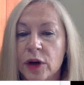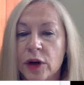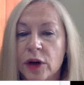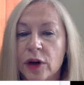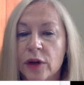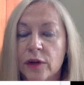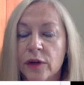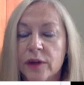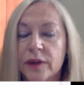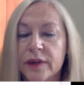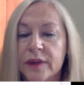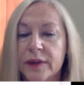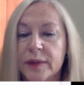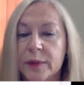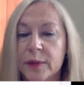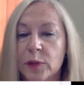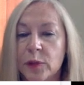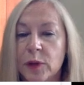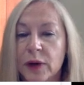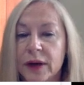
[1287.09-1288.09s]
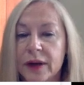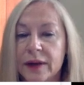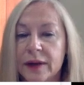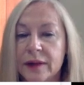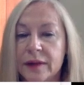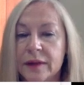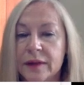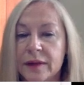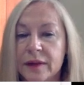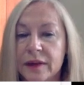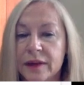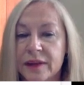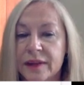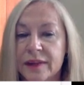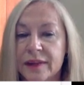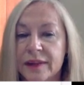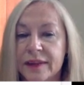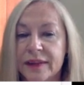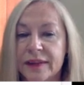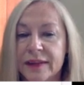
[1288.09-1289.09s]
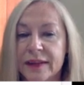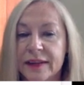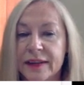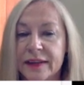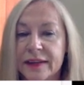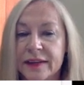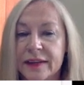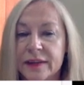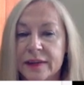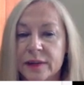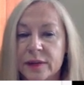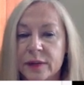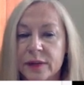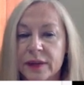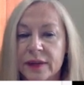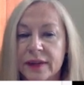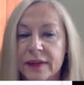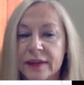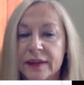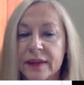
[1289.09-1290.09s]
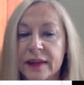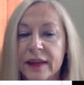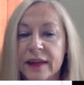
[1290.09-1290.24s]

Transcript: over sigma 1, because this cancels with this.